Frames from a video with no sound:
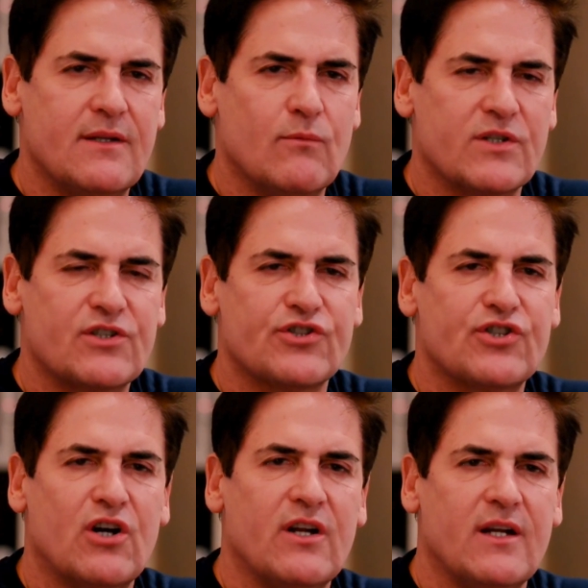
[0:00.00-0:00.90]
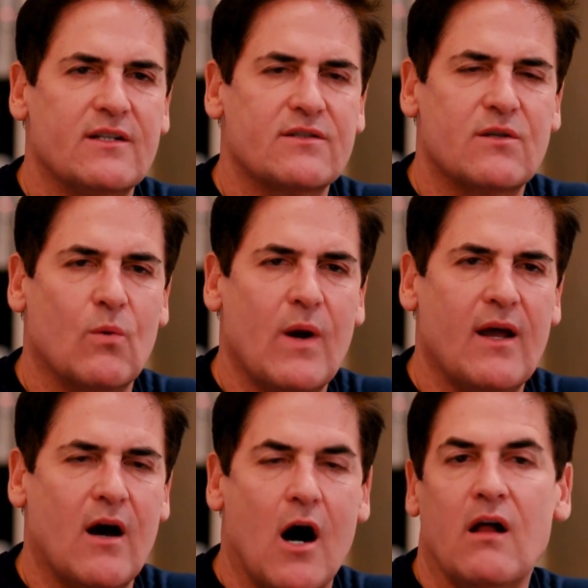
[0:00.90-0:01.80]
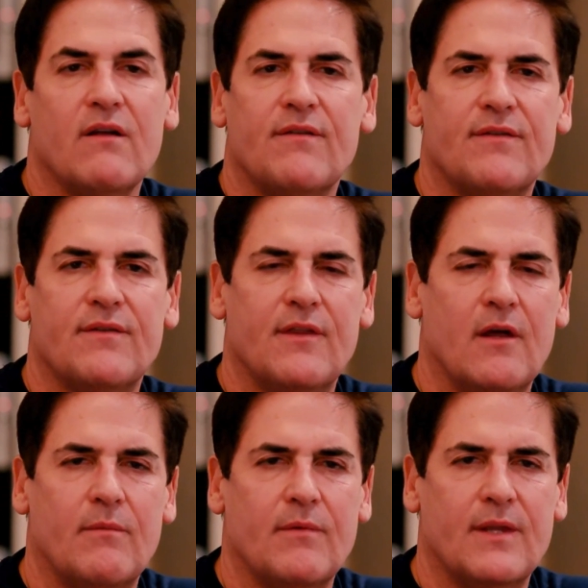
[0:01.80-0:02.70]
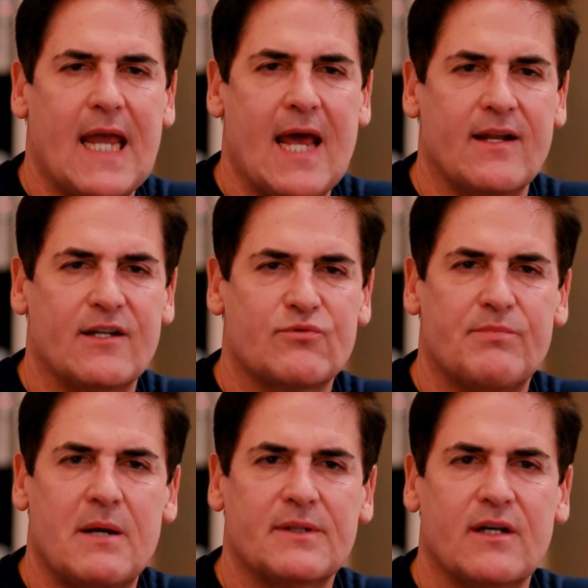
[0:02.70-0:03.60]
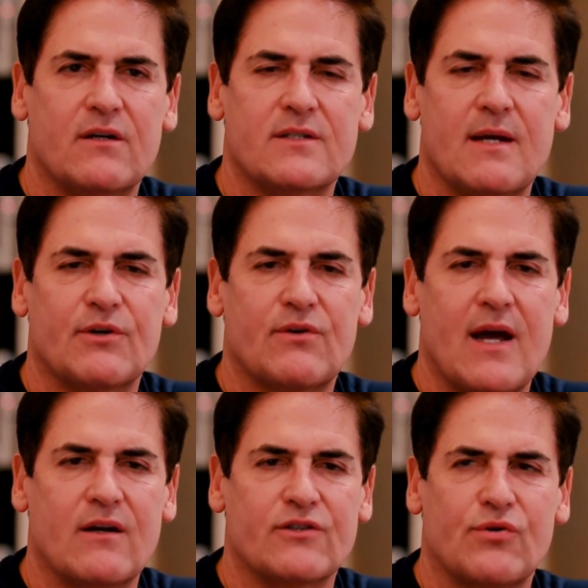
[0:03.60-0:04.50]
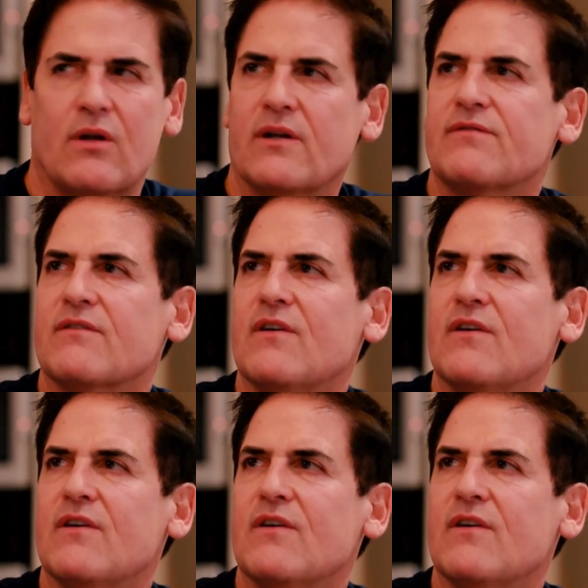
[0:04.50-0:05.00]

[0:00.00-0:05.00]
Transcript: What's concerning is the way all of the candidates, Republican or Democrat, are trolling for